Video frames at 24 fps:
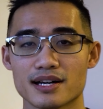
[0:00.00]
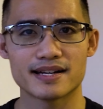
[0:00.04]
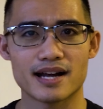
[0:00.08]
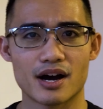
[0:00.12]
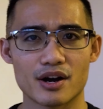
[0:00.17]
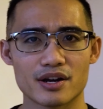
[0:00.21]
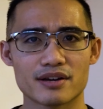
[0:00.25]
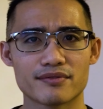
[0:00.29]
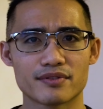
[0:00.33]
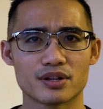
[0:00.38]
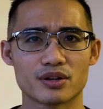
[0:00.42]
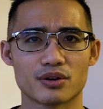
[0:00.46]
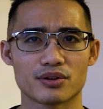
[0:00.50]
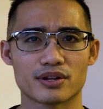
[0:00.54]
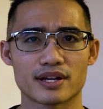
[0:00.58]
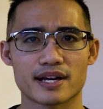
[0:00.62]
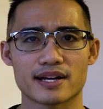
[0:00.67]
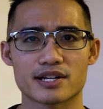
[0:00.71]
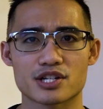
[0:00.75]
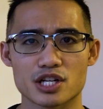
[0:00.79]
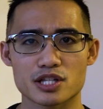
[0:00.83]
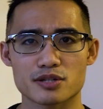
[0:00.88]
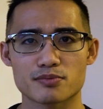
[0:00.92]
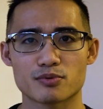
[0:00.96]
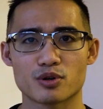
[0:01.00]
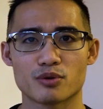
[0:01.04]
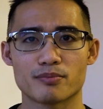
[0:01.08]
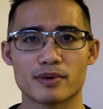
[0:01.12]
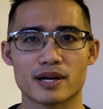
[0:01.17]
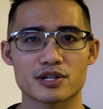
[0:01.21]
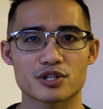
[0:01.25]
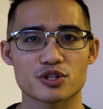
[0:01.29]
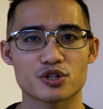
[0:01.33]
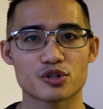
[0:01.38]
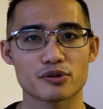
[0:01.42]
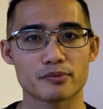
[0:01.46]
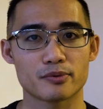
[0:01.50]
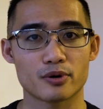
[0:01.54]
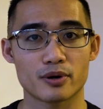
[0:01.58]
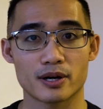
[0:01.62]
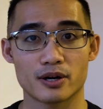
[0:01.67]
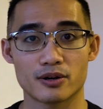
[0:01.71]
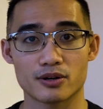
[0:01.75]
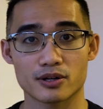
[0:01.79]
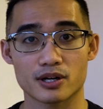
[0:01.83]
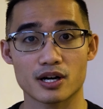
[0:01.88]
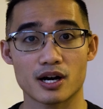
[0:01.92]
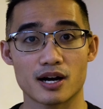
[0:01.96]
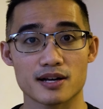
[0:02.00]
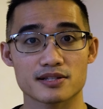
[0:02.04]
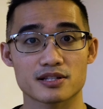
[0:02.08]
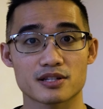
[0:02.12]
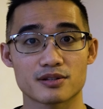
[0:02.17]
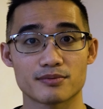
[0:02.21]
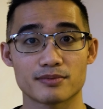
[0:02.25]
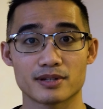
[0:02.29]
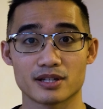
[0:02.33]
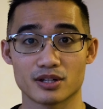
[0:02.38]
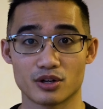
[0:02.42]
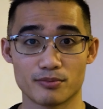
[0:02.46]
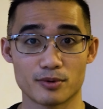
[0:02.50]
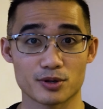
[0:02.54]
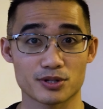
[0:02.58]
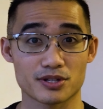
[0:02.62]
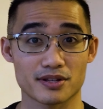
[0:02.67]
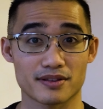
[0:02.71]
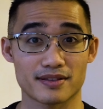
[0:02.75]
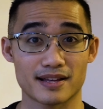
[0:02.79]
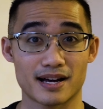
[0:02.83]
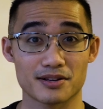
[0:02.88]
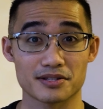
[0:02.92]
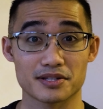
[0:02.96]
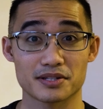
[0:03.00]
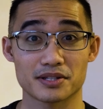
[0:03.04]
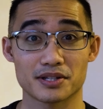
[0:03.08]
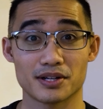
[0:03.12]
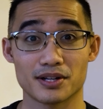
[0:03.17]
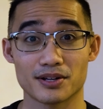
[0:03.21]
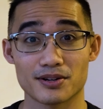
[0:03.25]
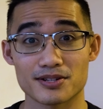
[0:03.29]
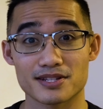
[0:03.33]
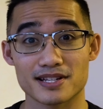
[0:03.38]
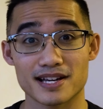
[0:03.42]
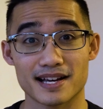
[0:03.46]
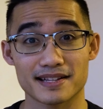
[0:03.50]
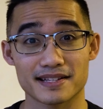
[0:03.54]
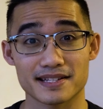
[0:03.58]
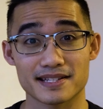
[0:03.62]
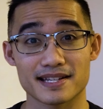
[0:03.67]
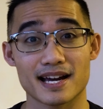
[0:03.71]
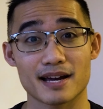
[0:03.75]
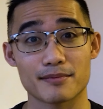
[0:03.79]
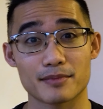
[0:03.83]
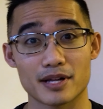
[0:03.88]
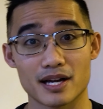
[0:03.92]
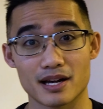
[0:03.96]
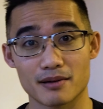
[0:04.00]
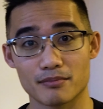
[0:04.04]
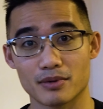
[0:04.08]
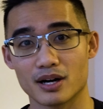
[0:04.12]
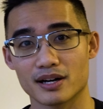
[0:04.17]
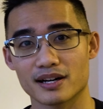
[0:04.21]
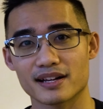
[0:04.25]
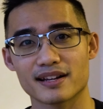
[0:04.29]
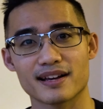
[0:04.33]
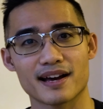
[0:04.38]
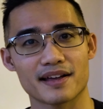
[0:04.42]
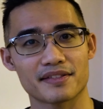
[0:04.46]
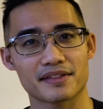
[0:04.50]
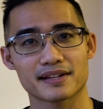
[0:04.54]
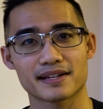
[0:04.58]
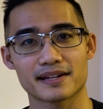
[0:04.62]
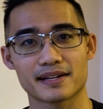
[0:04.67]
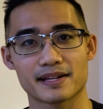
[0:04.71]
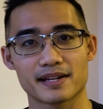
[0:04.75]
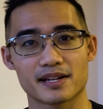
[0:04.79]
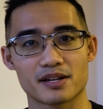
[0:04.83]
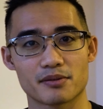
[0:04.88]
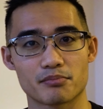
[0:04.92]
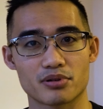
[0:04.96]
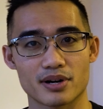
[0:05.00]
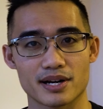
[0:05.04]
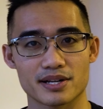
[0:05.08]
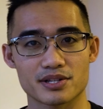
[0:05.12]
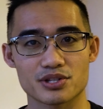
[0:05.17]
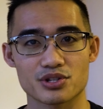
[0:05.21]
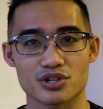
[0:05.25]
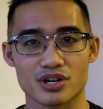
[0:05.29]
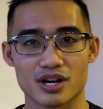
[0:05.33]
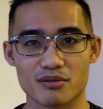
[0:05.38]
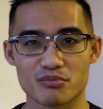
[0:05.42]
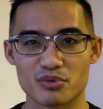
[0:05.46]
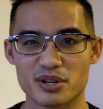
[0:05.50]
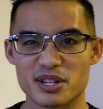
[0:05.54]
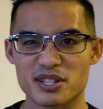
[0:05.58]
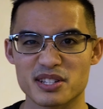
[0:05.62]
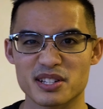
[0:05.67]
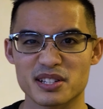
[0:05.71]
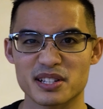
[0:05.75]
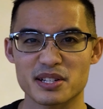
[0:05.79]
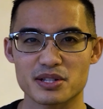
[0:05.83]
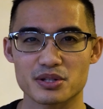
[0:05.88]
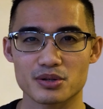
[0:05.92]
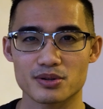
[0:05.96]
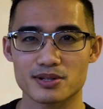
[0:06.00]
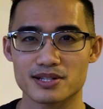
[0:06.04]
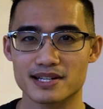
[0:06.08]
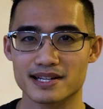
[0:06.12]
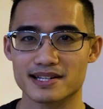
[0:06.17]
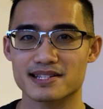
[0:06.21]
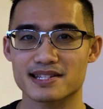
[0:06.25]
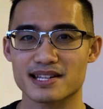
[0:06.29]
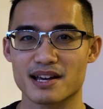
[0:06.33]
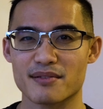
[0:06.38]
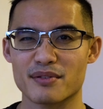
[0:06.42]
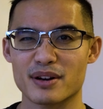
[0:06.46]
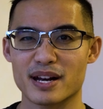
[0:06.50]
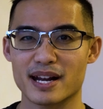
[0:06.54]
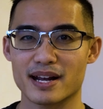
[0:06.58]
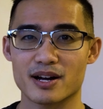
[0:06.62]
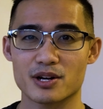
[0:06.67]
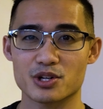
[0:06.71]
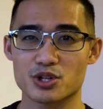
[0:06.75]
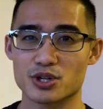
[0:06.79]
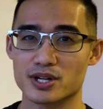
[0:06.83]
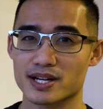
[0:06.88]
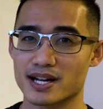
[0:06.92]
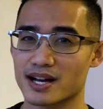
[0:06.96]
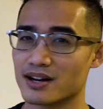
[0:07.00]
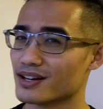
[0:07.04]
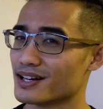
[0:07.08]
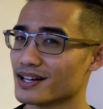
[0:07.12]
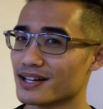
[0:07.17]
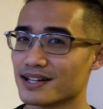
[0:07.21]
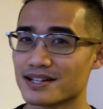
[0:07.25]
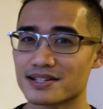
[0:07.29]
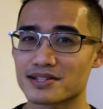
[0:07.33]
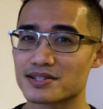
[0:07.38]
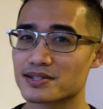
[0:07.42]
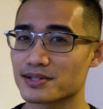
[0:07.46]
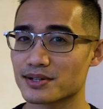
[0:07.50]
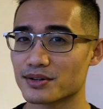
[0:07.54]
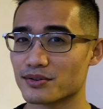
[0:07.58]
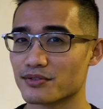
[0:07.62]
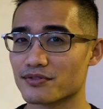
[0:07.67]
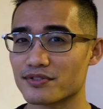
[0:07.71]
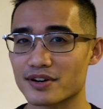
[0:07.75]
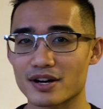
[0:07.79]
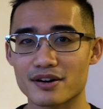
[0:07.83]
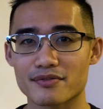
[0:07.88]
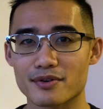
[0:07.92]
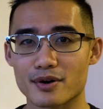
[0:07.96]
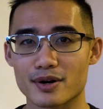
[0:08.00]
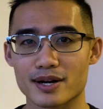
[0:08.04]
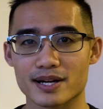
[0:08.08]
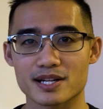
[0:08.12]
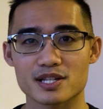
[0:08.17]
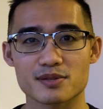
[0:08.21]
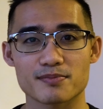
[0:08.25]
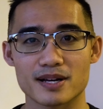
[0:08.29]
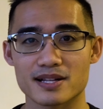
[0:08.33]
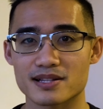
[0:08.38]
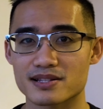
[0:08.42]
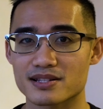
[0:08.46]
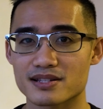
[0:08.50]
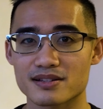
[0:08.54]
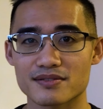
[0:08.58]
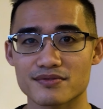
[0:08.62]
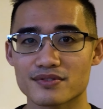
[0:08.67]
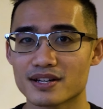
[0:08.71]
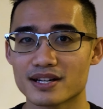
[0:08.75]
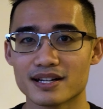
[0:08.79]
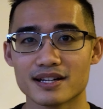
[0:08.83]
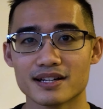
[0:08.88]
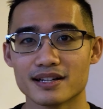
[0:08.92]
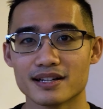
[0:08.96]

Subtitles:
Now, even though the adjustable bench 2.0 costed me almost $1,000 at the time that I bought it, I think they did a price drop recently, so it's like $700-800 now. Still very, very expensive.